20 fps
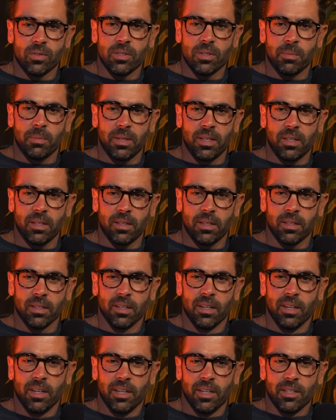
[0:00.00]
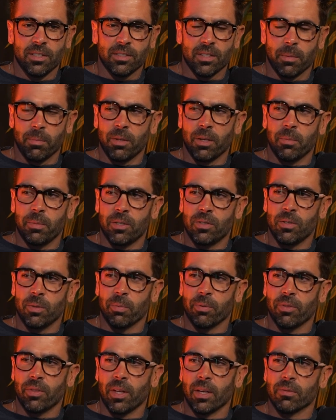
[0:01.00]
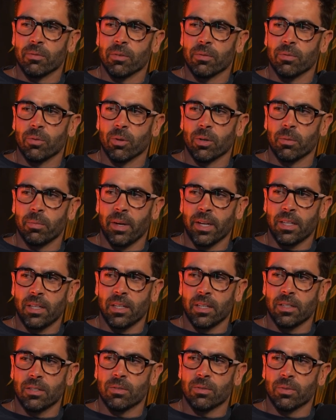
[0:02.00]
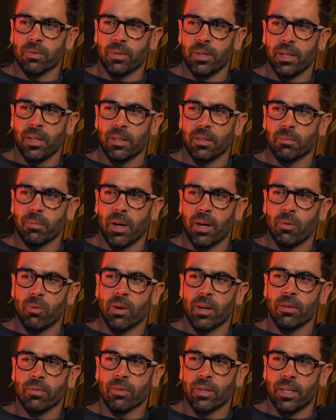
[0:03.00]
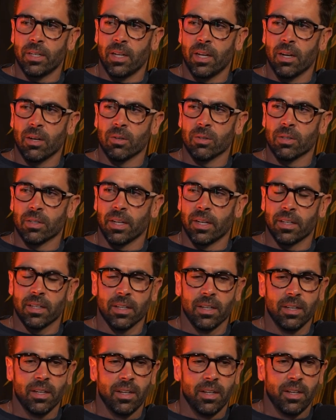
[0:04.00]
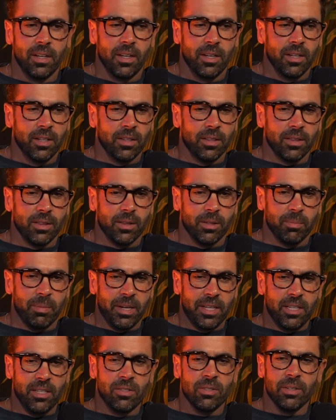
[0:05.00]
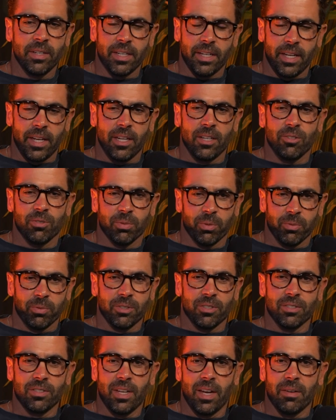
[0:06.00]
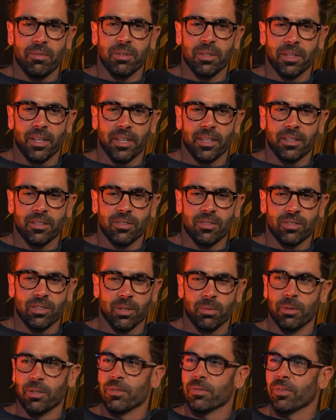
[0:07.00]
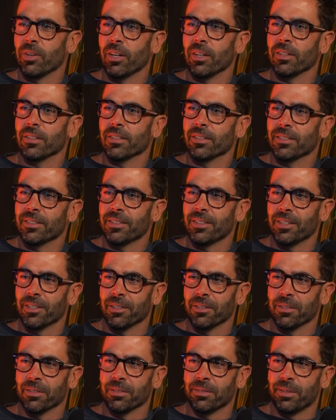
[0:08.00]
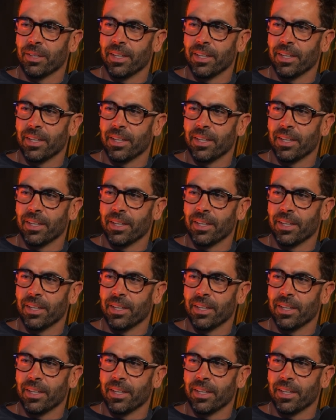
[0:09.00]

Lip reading: to me, something to be super thankful for. My kids and my wife right now are like, my kids are at an age where we're just having like so much fun. They're